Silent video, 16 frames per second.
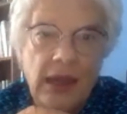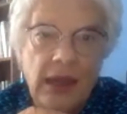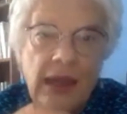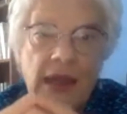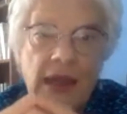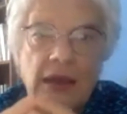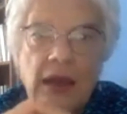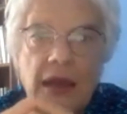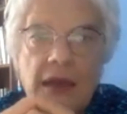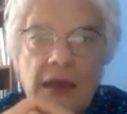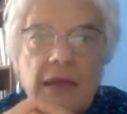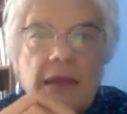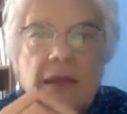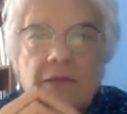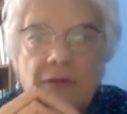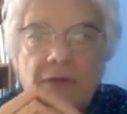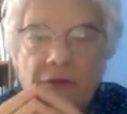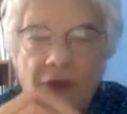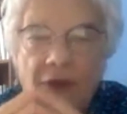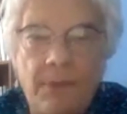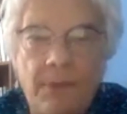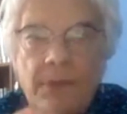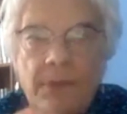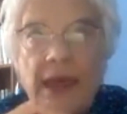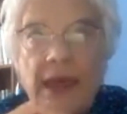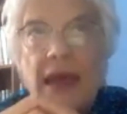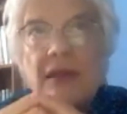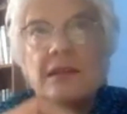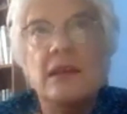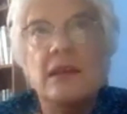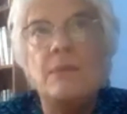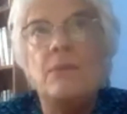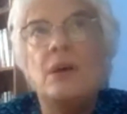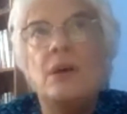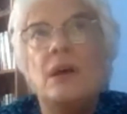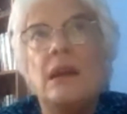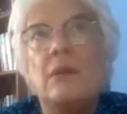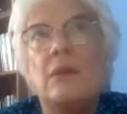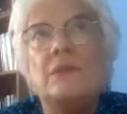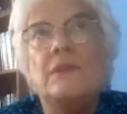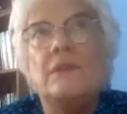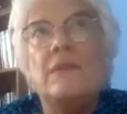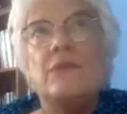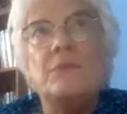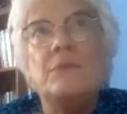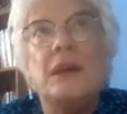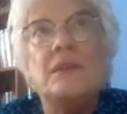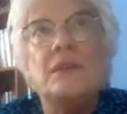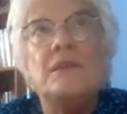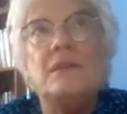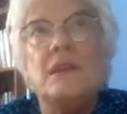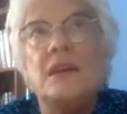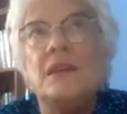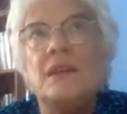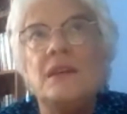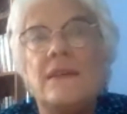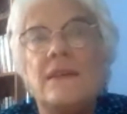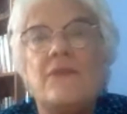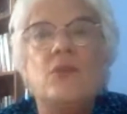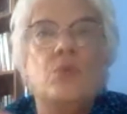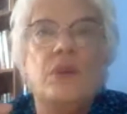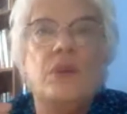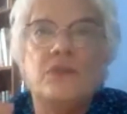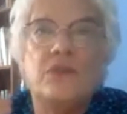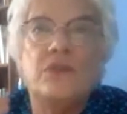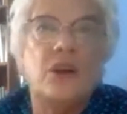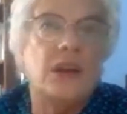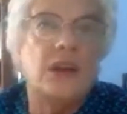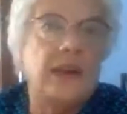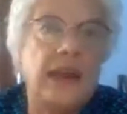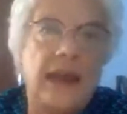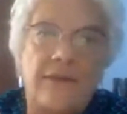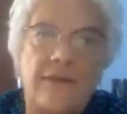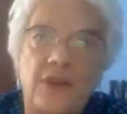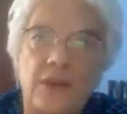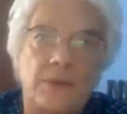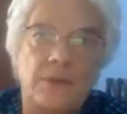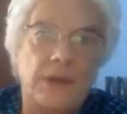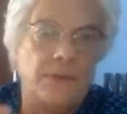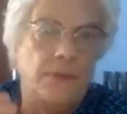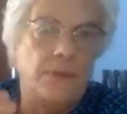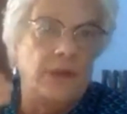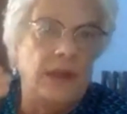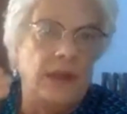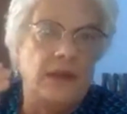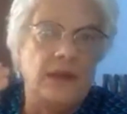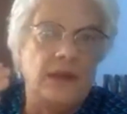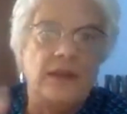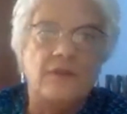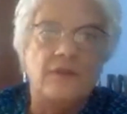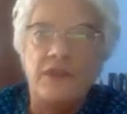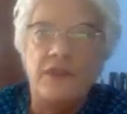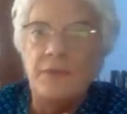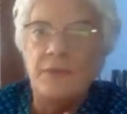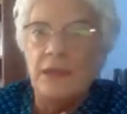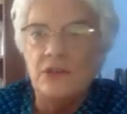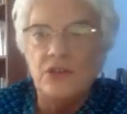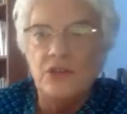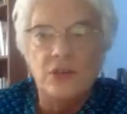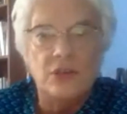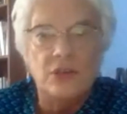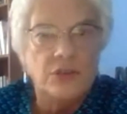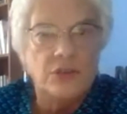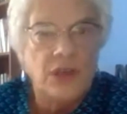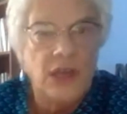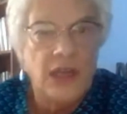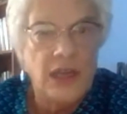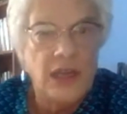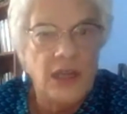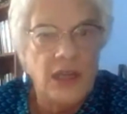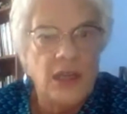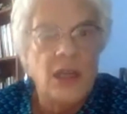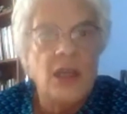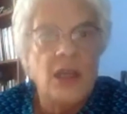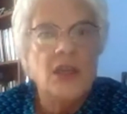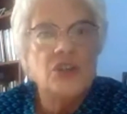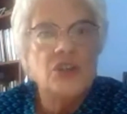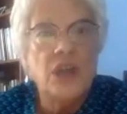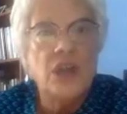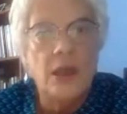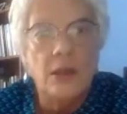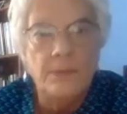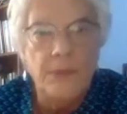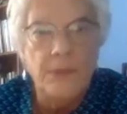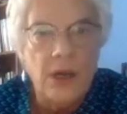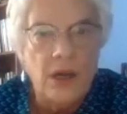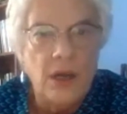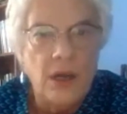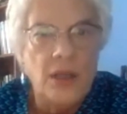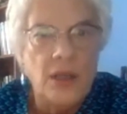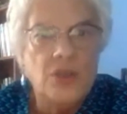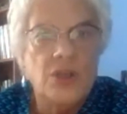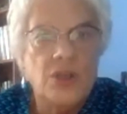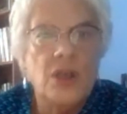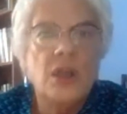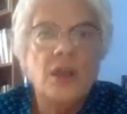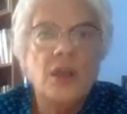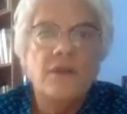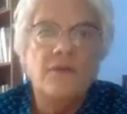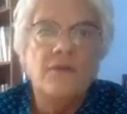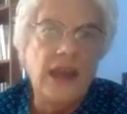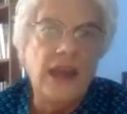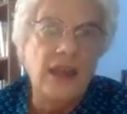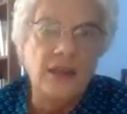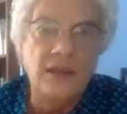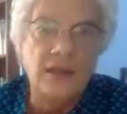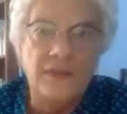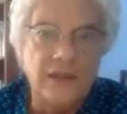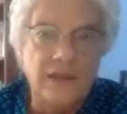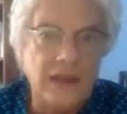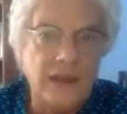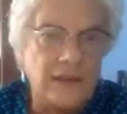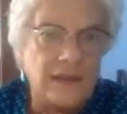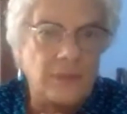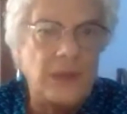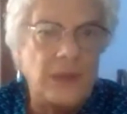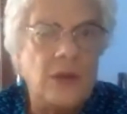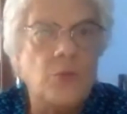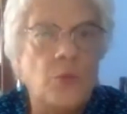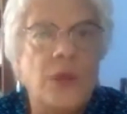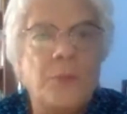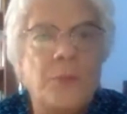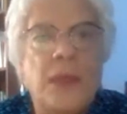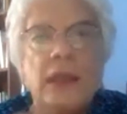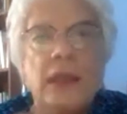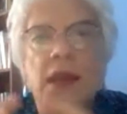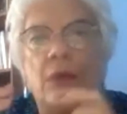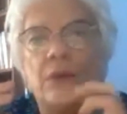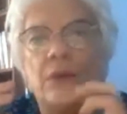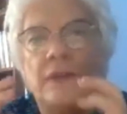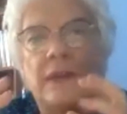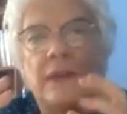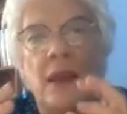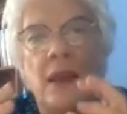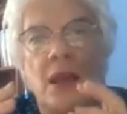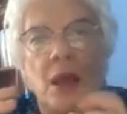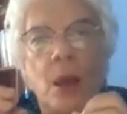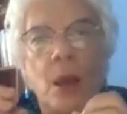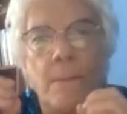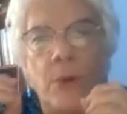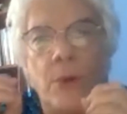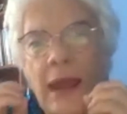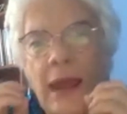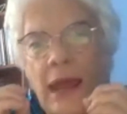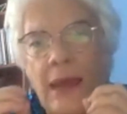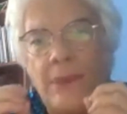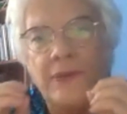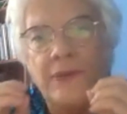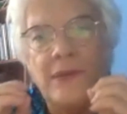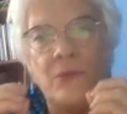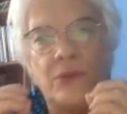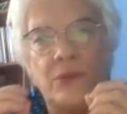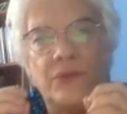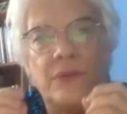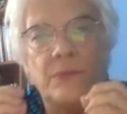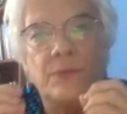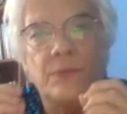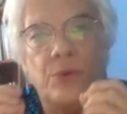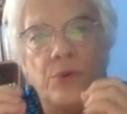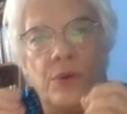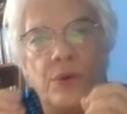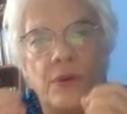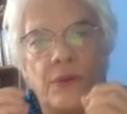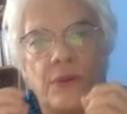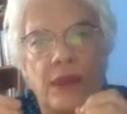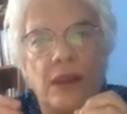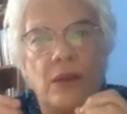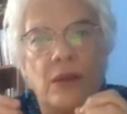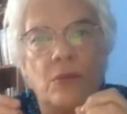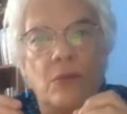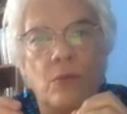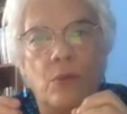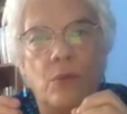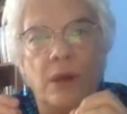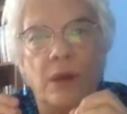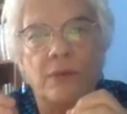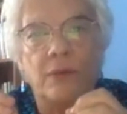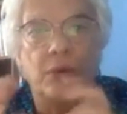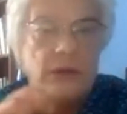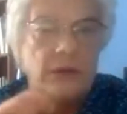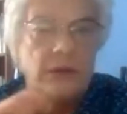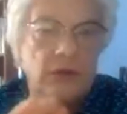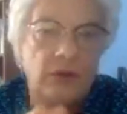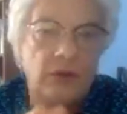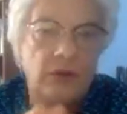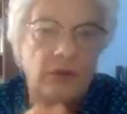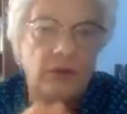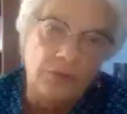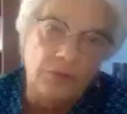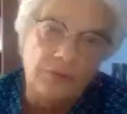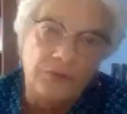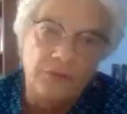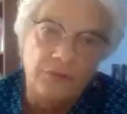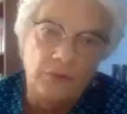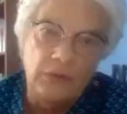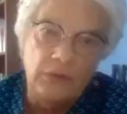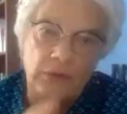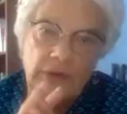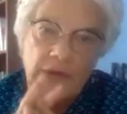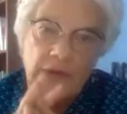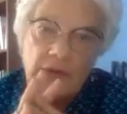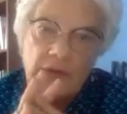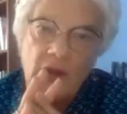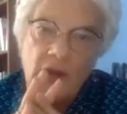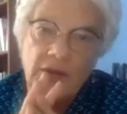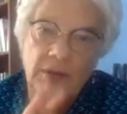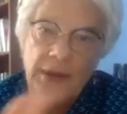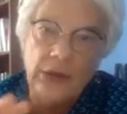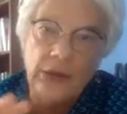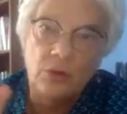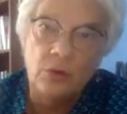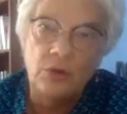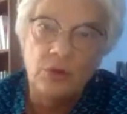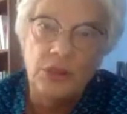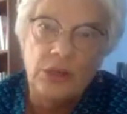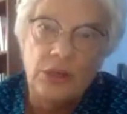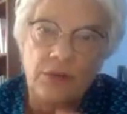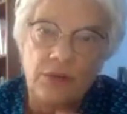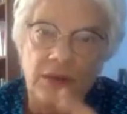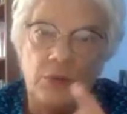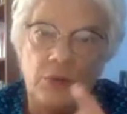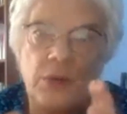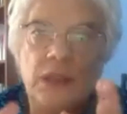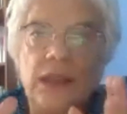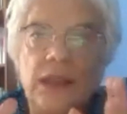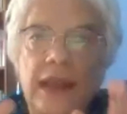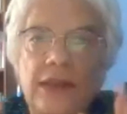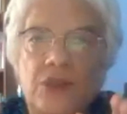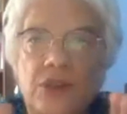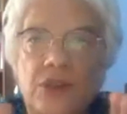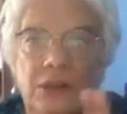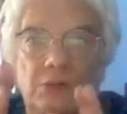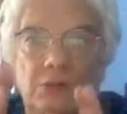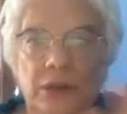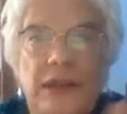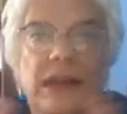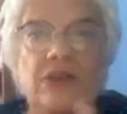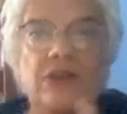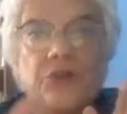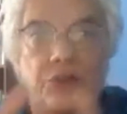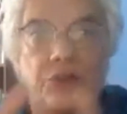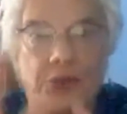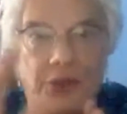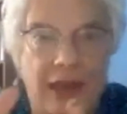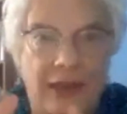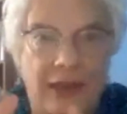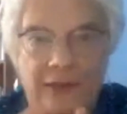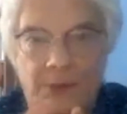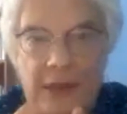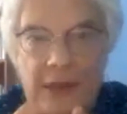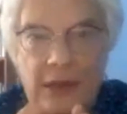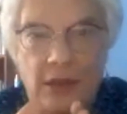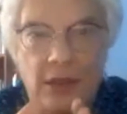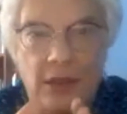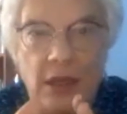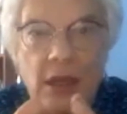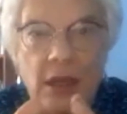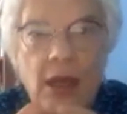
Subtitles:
And from that time on, I would say from 1997, we started having people ending female genital cutting, child marriage, violence against men and women. And I would say perhaps the most important thing was what Yussuf talked about earlier, the relational aspect.